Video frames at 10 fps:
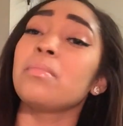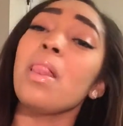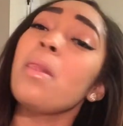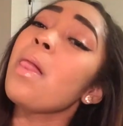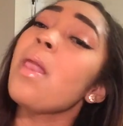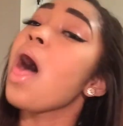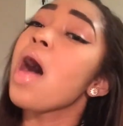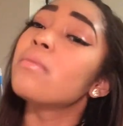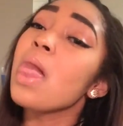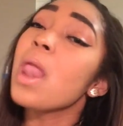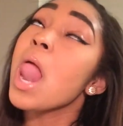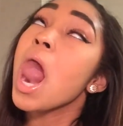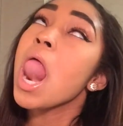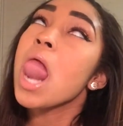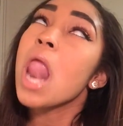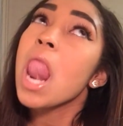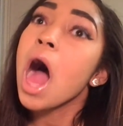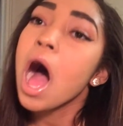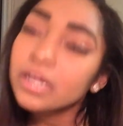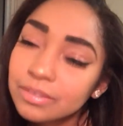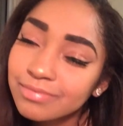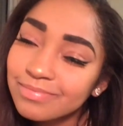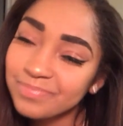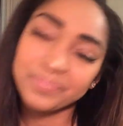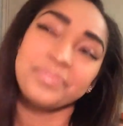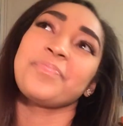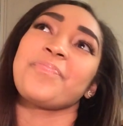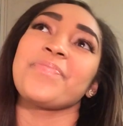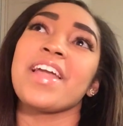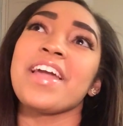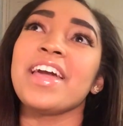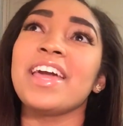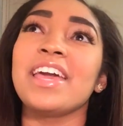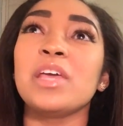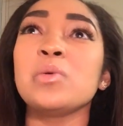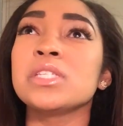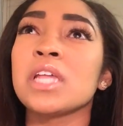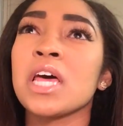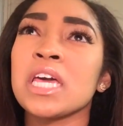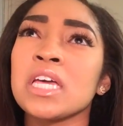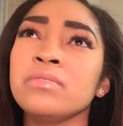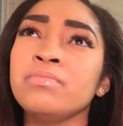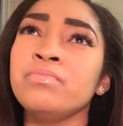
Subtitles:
Blah, blah, blah, blah, blah, blah, blah, blah, blah. And he was like,